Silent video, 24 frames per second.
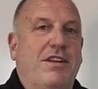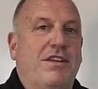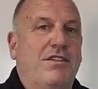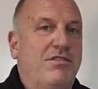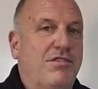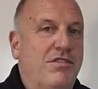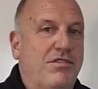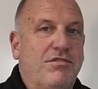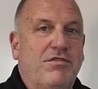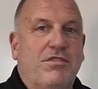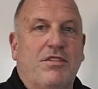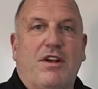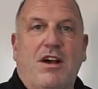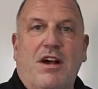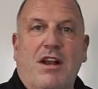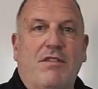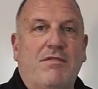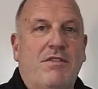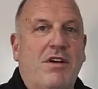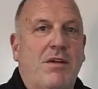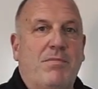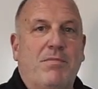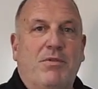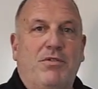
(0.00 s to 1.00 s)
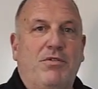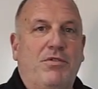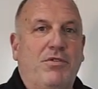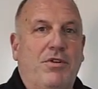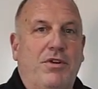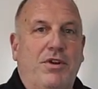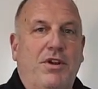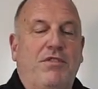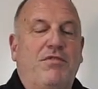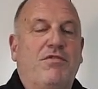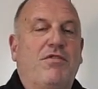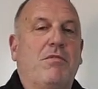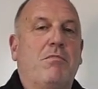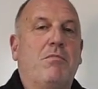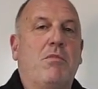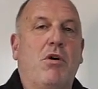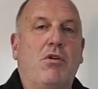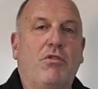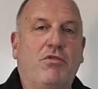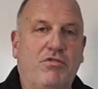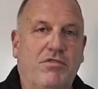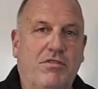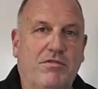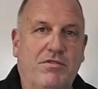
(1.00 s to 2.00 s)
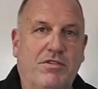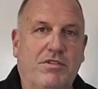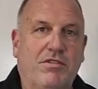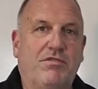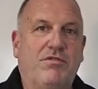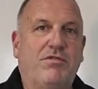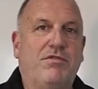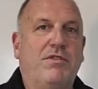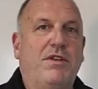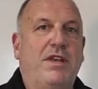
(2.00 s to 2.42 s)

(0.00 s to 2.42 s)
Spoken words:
that there's a lot of opportunity for most of us,